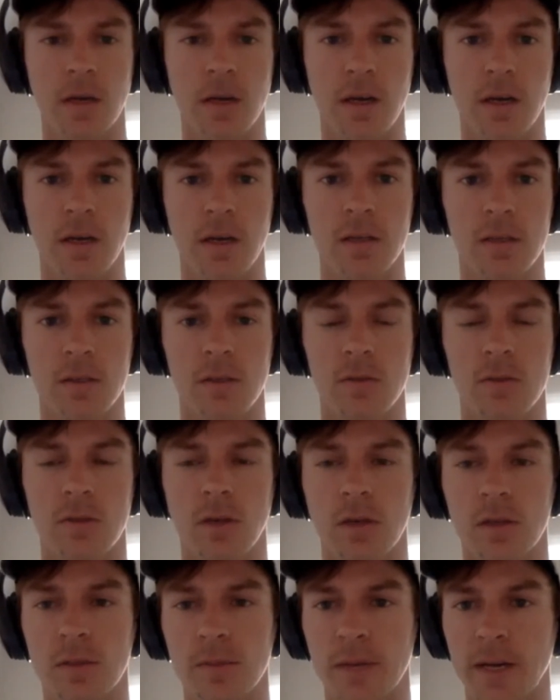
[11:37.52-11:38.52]
uh, you
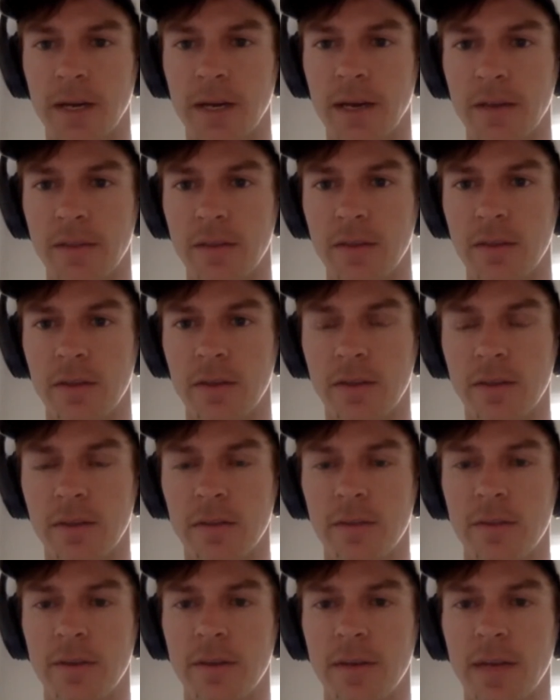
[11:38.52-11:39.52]
talked about how the
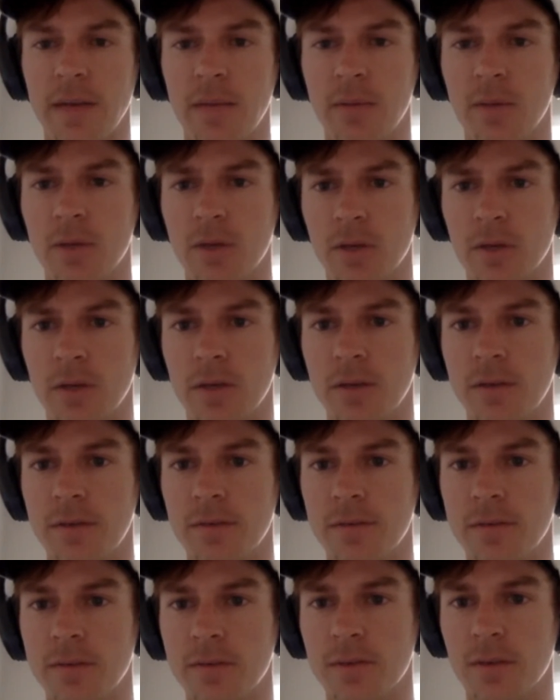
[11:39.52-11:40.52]
the neighborhood
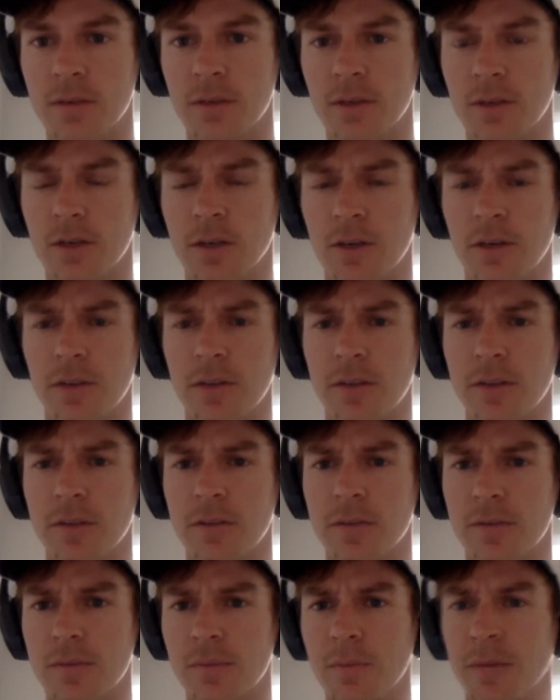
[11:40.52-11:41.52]
or, or the
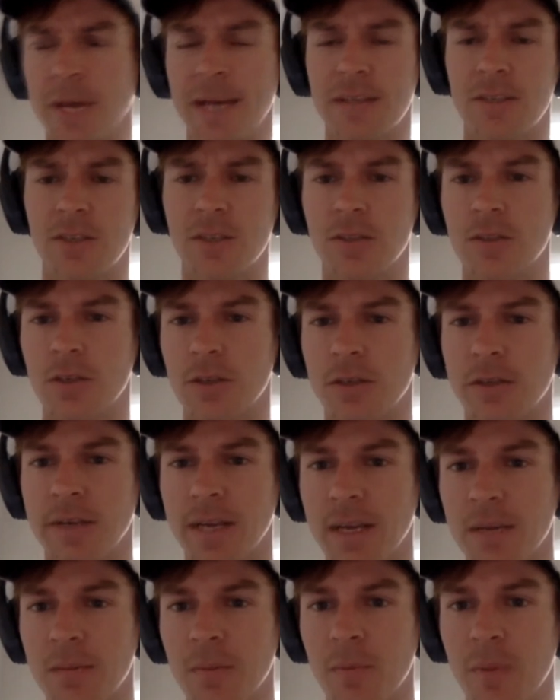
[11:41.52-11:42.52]
mm-hmm. matches are
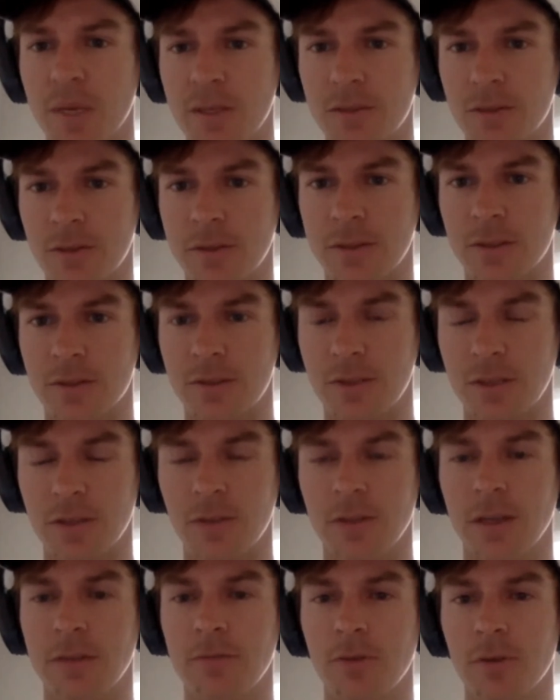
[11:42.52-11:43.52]
na- based on the
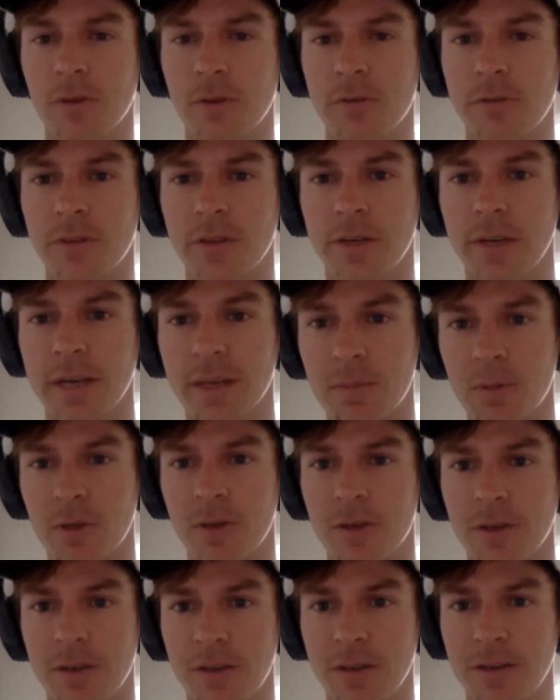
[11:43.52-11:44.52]
skill level of the
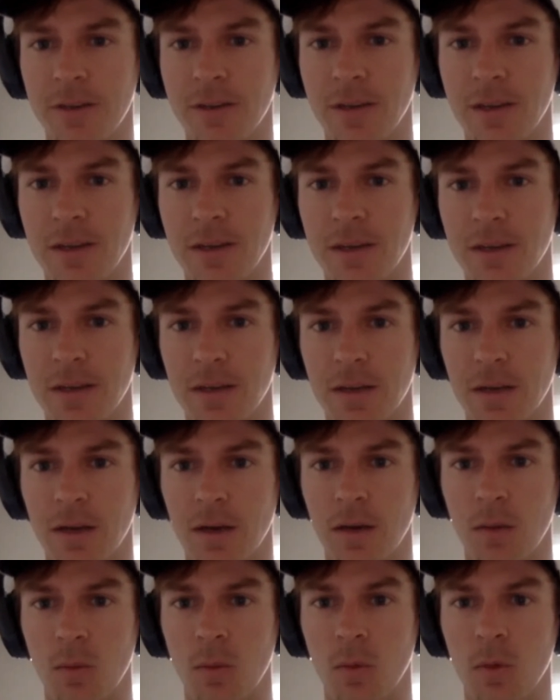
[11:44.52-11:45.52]
neighborhood. Yeah.
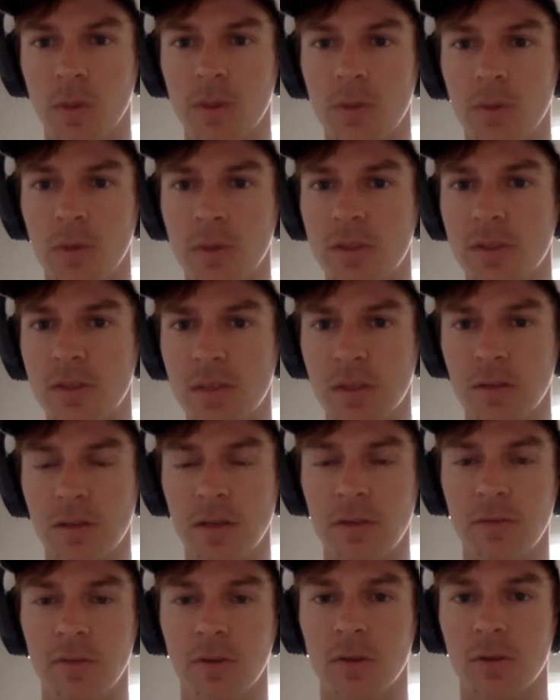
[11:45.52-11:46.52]
Um, what what skill
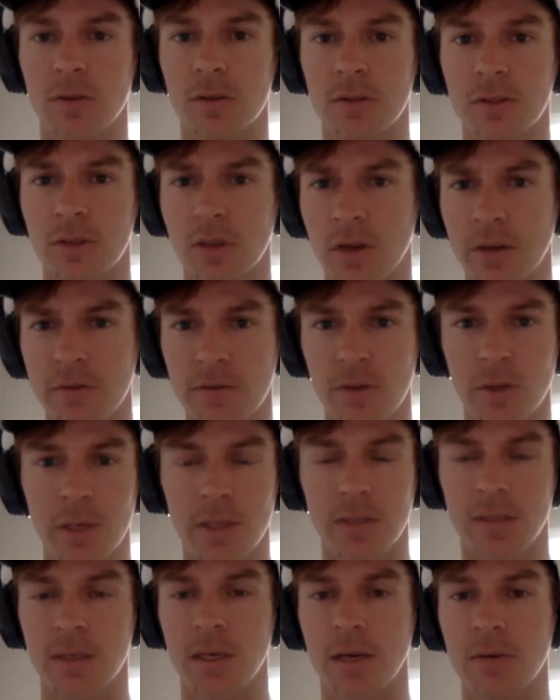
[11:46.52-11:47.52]
level do y'all have
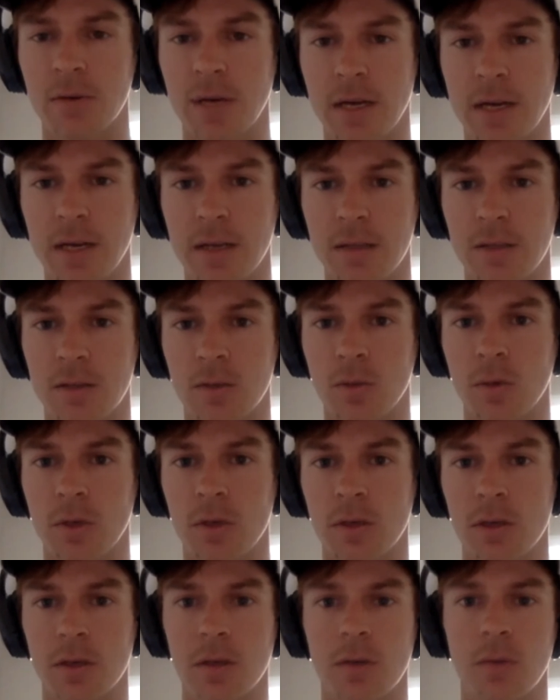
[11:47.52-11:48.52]
USTA ratings or
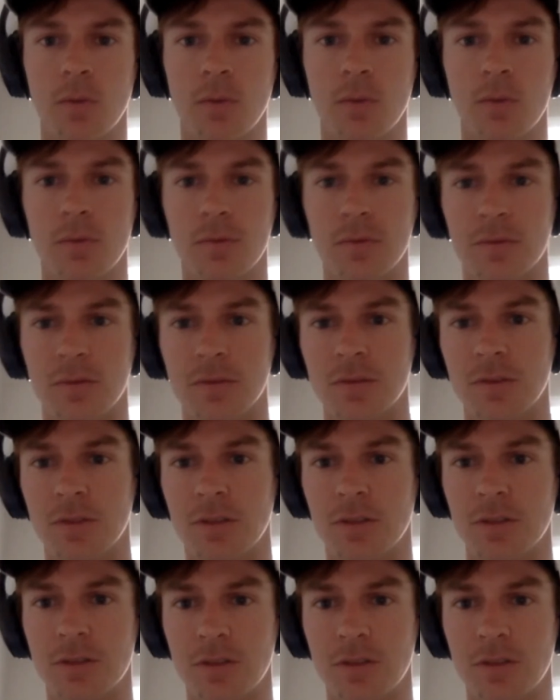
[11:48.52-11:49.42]
what? Do, do